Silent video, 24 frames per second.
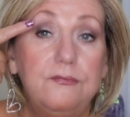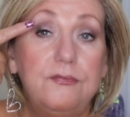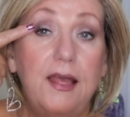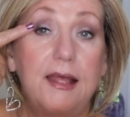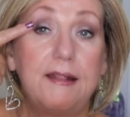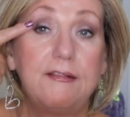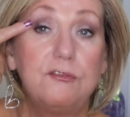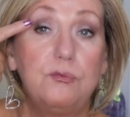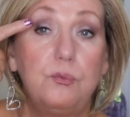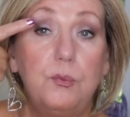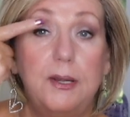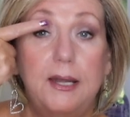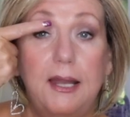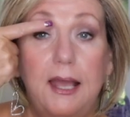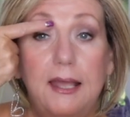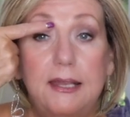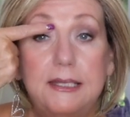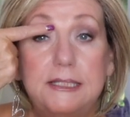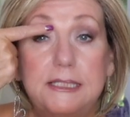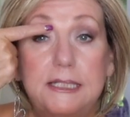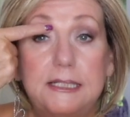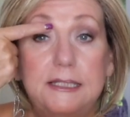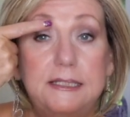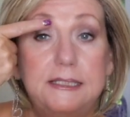That's what
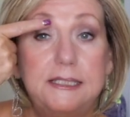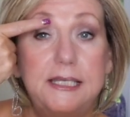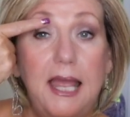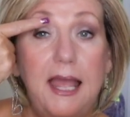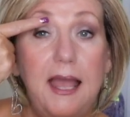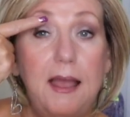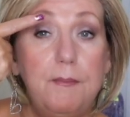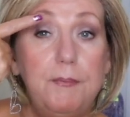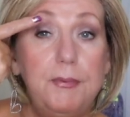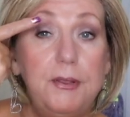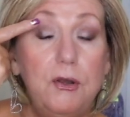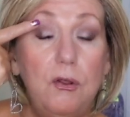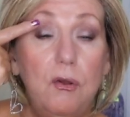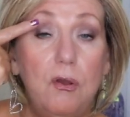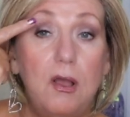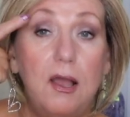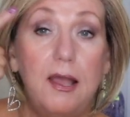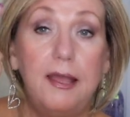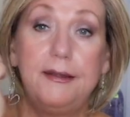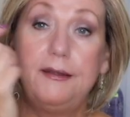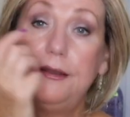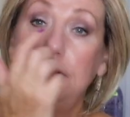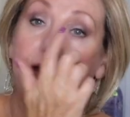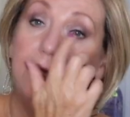I did. Tap it
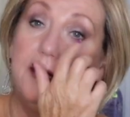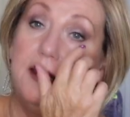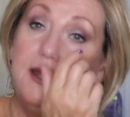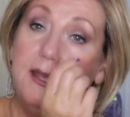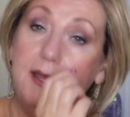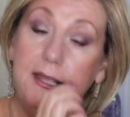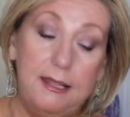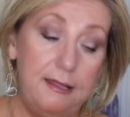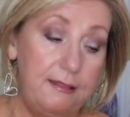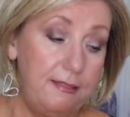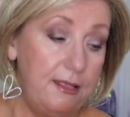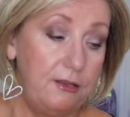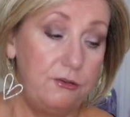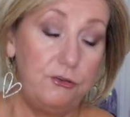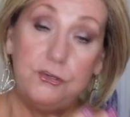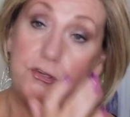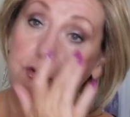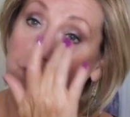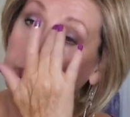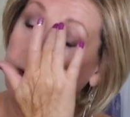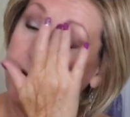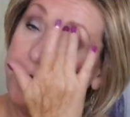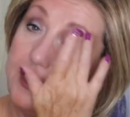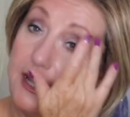on, and then you
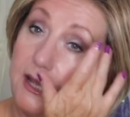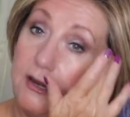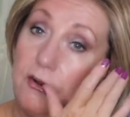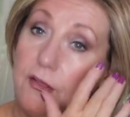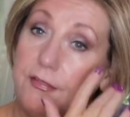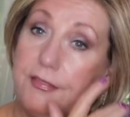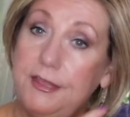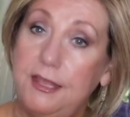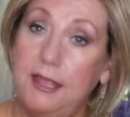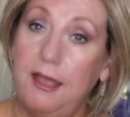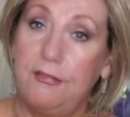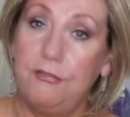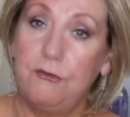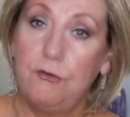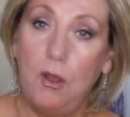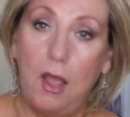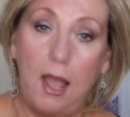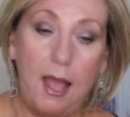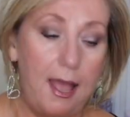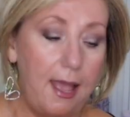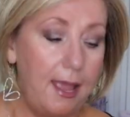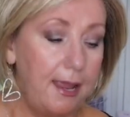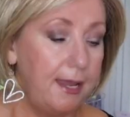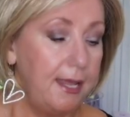do it again on the other
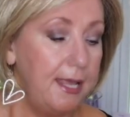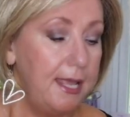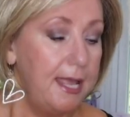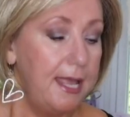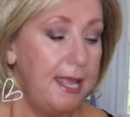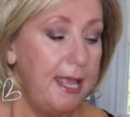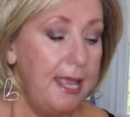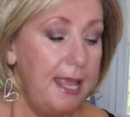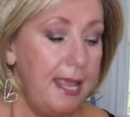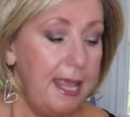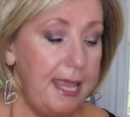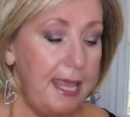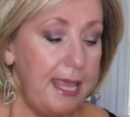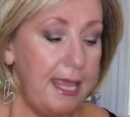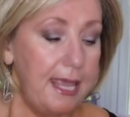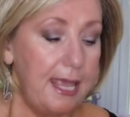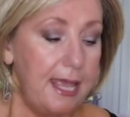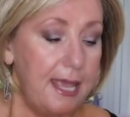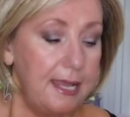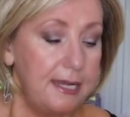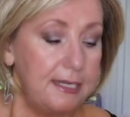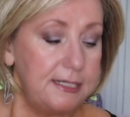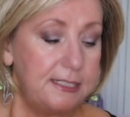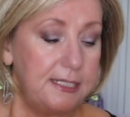eye
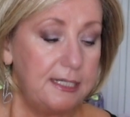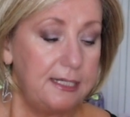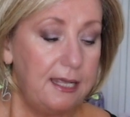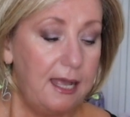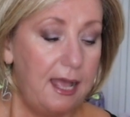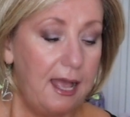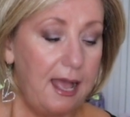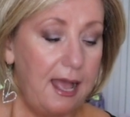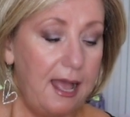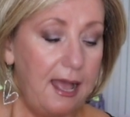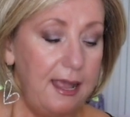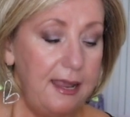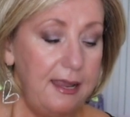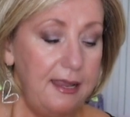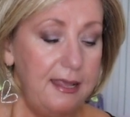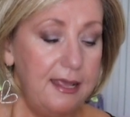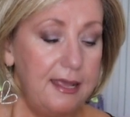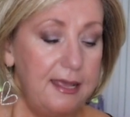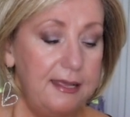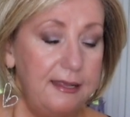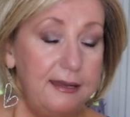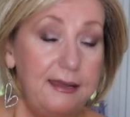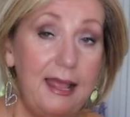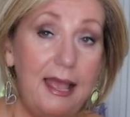and
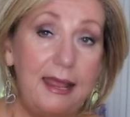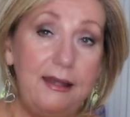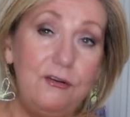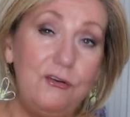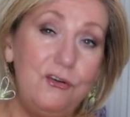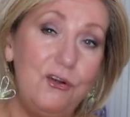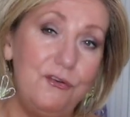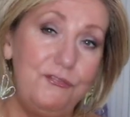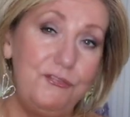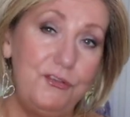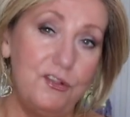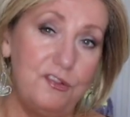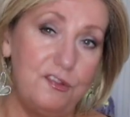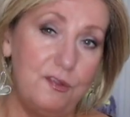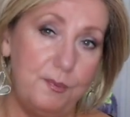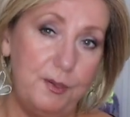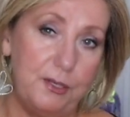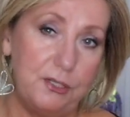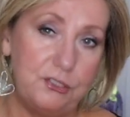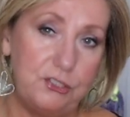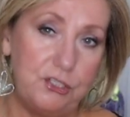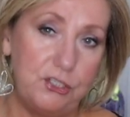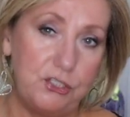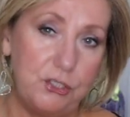I I don't know if you're
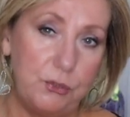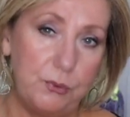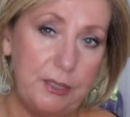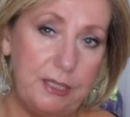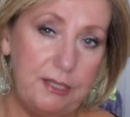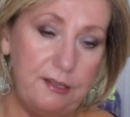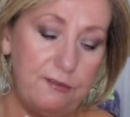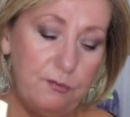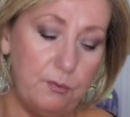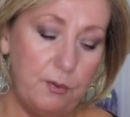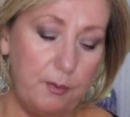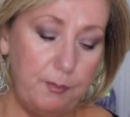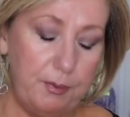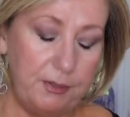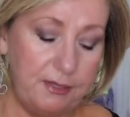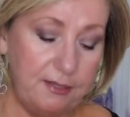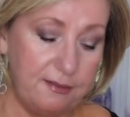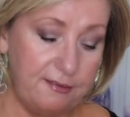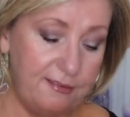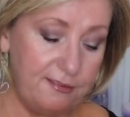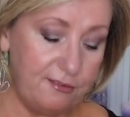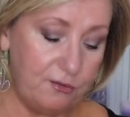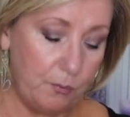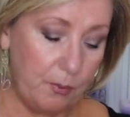supposed to do it this way but
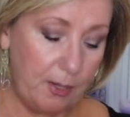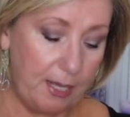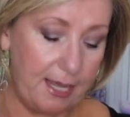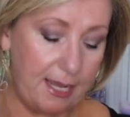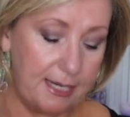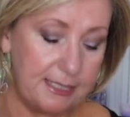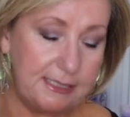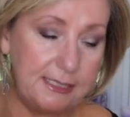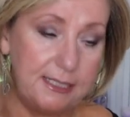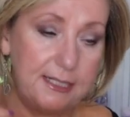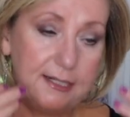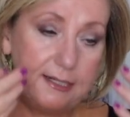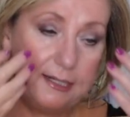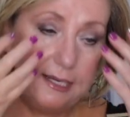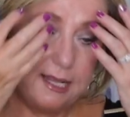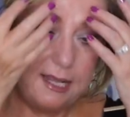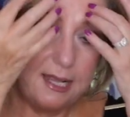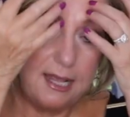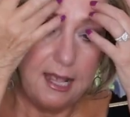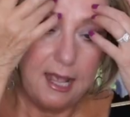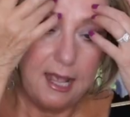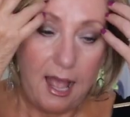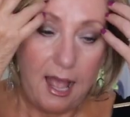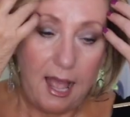this is the way I did
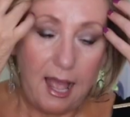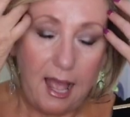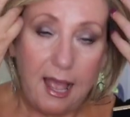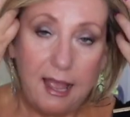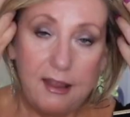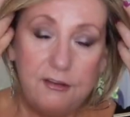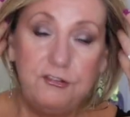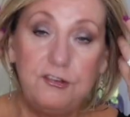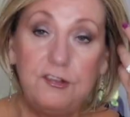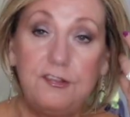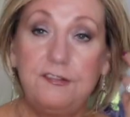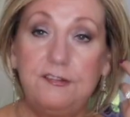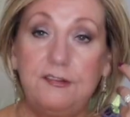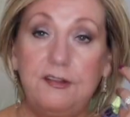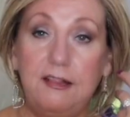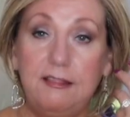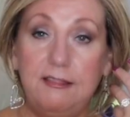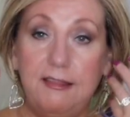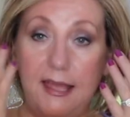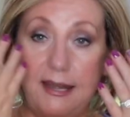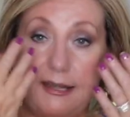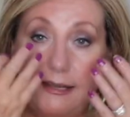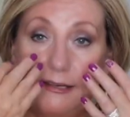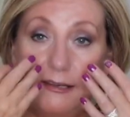I just
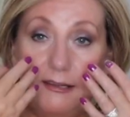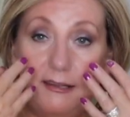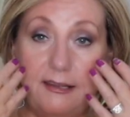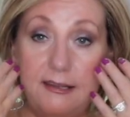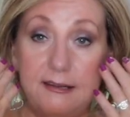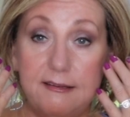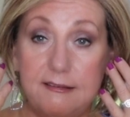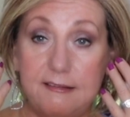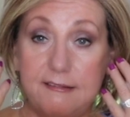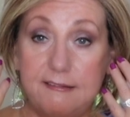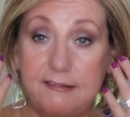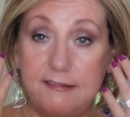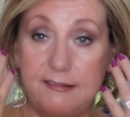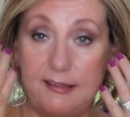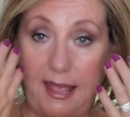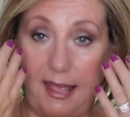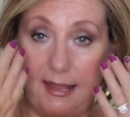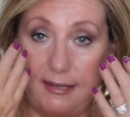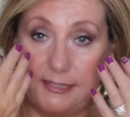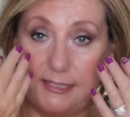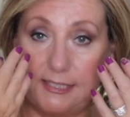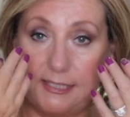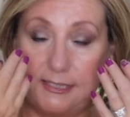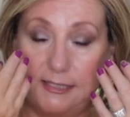let it
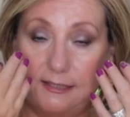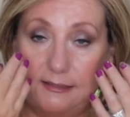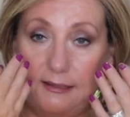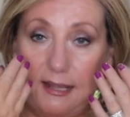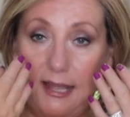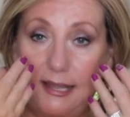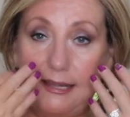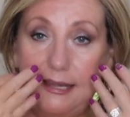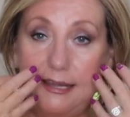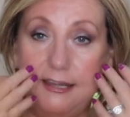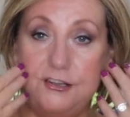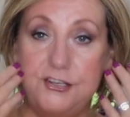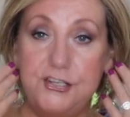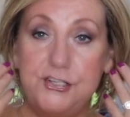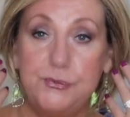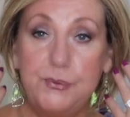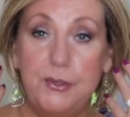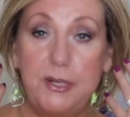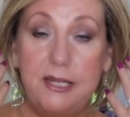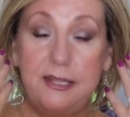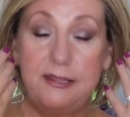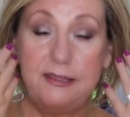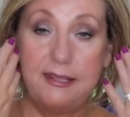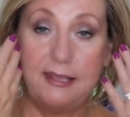set I didn't
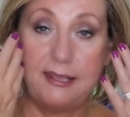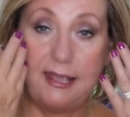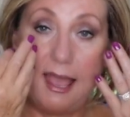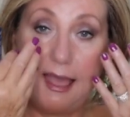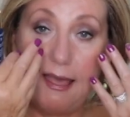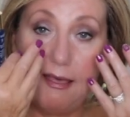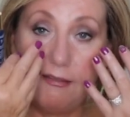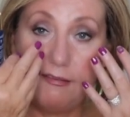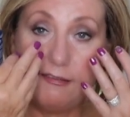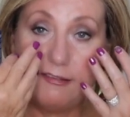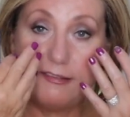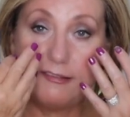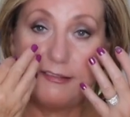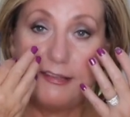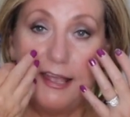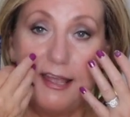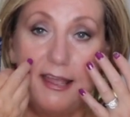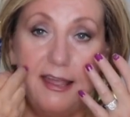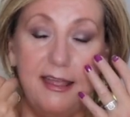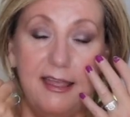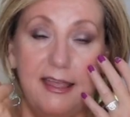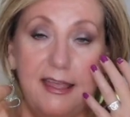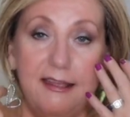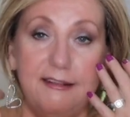do anything else
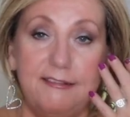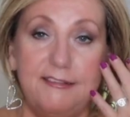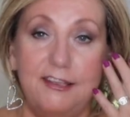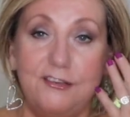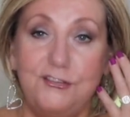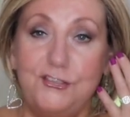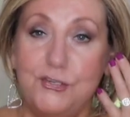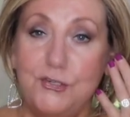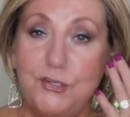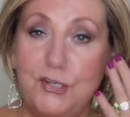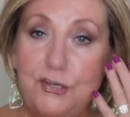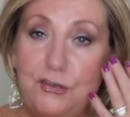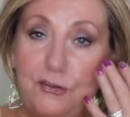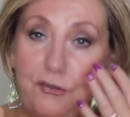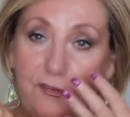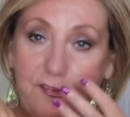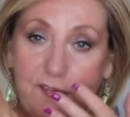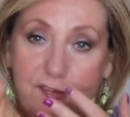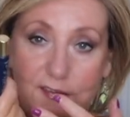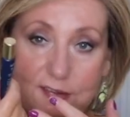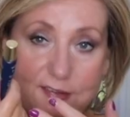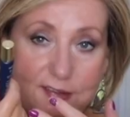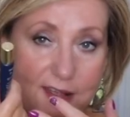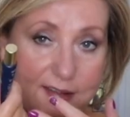it says you can
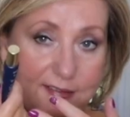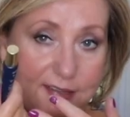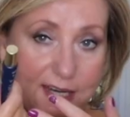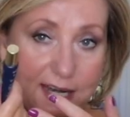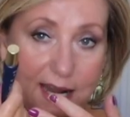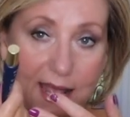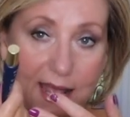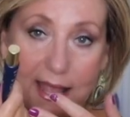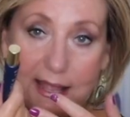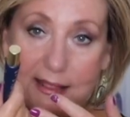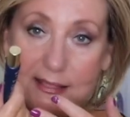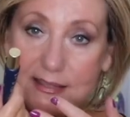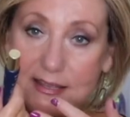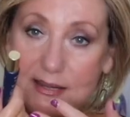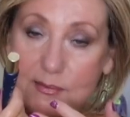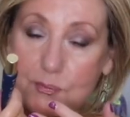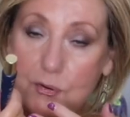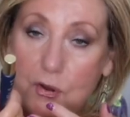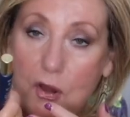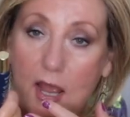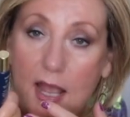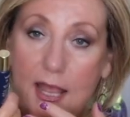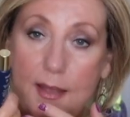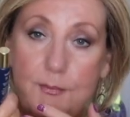use this as an eyelid
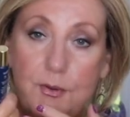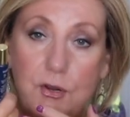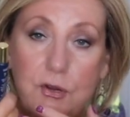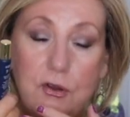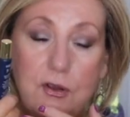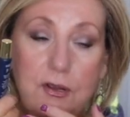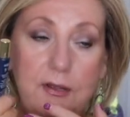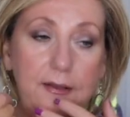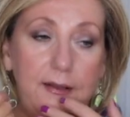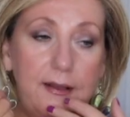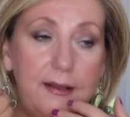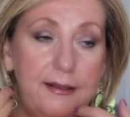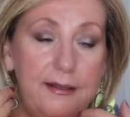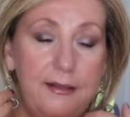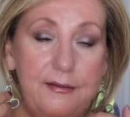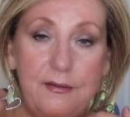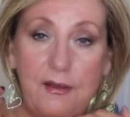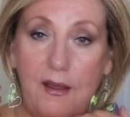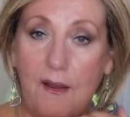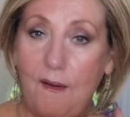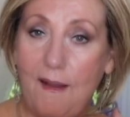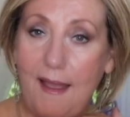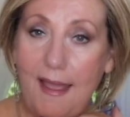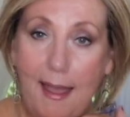primer
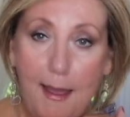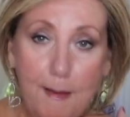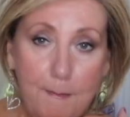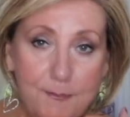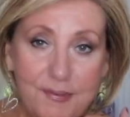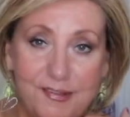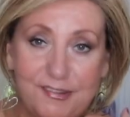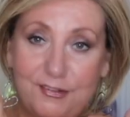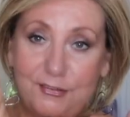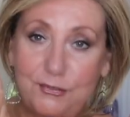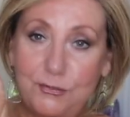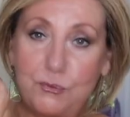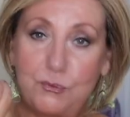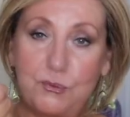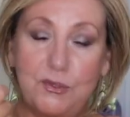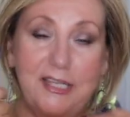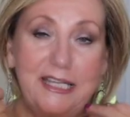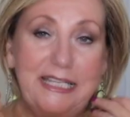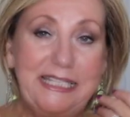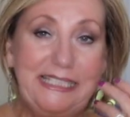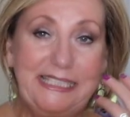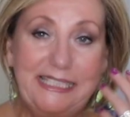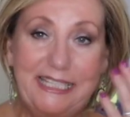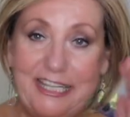
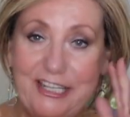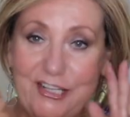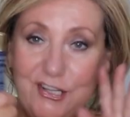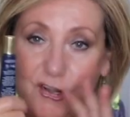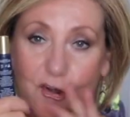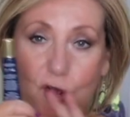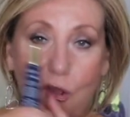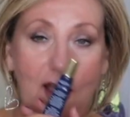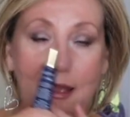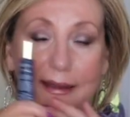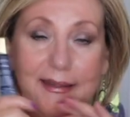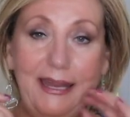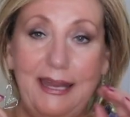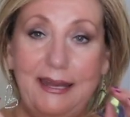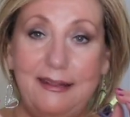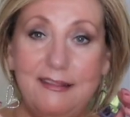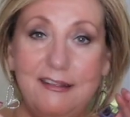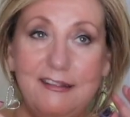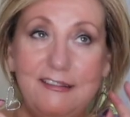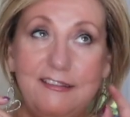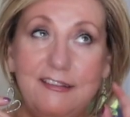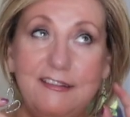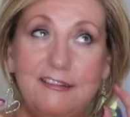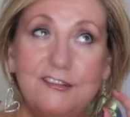absolutely did not and
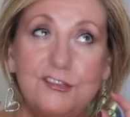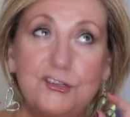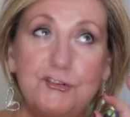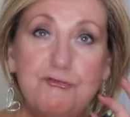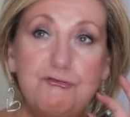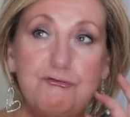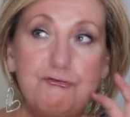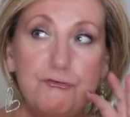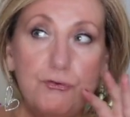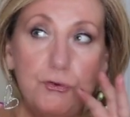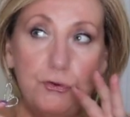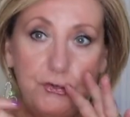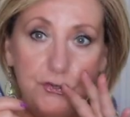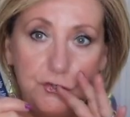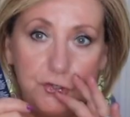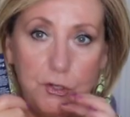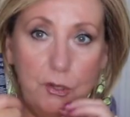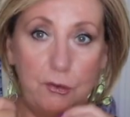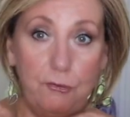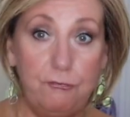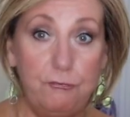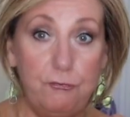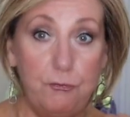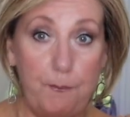this is
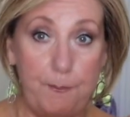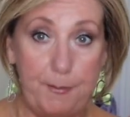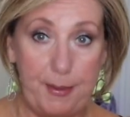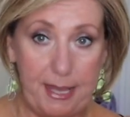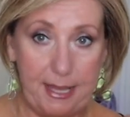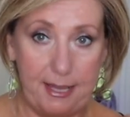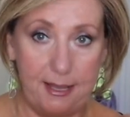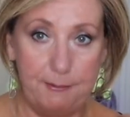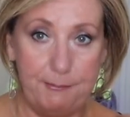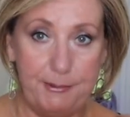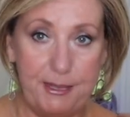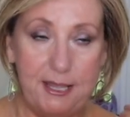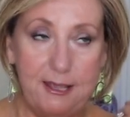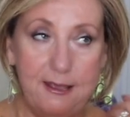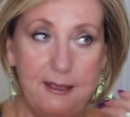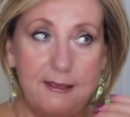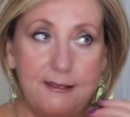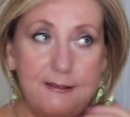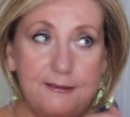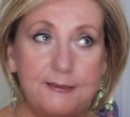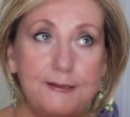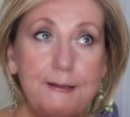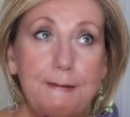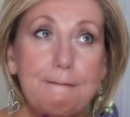crucial for me
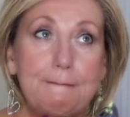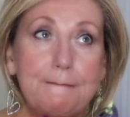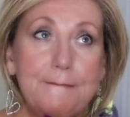because